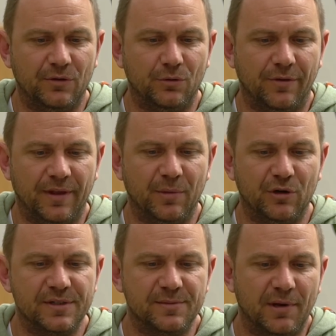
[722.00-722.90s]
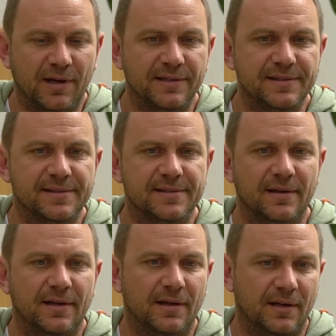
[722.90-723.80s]
do the most plants,
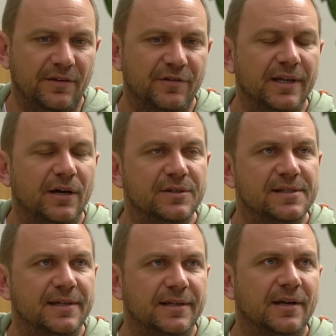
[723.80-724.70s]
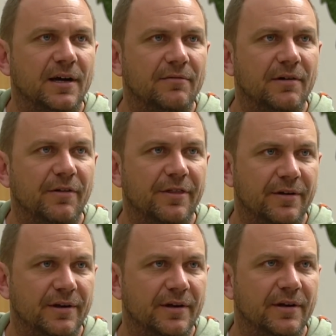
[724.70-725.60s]
leave it outside and cover with
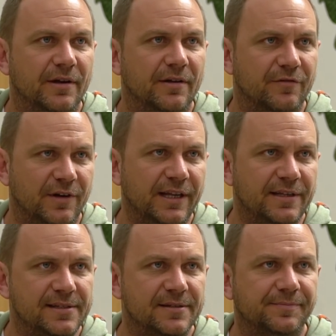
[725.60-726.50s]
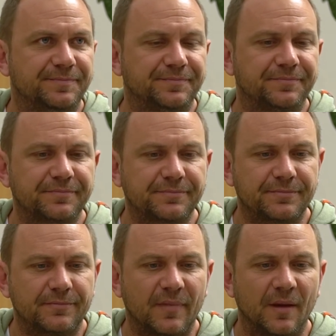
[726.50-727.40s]
a fleece.
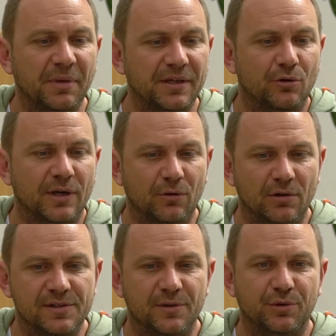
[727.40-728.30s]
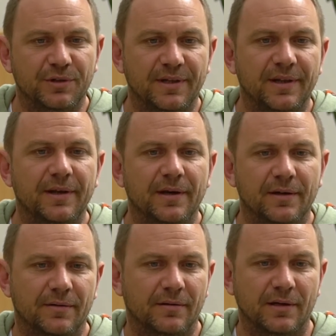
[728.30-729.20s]
But you can also put it in
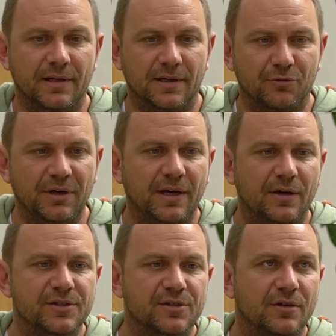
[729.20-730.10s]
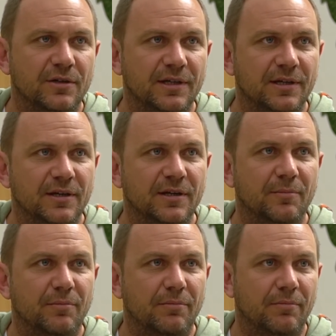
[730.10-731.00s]
a greenhouse or in a
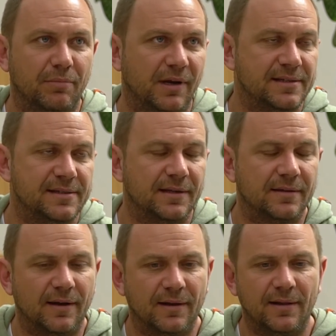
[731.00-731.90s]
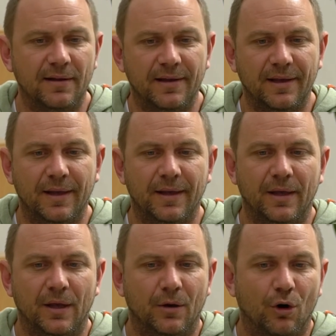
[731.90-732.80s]
plastic tunnel,
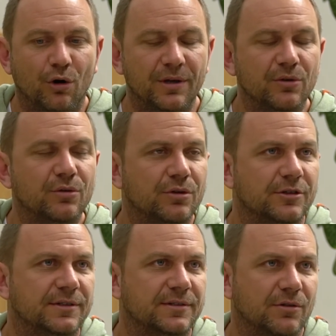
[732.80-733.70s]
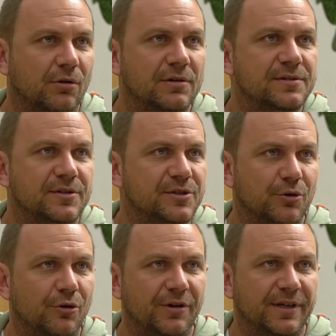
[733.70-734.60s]
or you could also
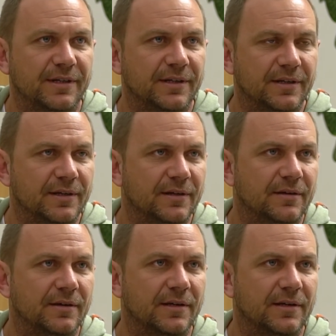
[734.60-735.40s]
store it in a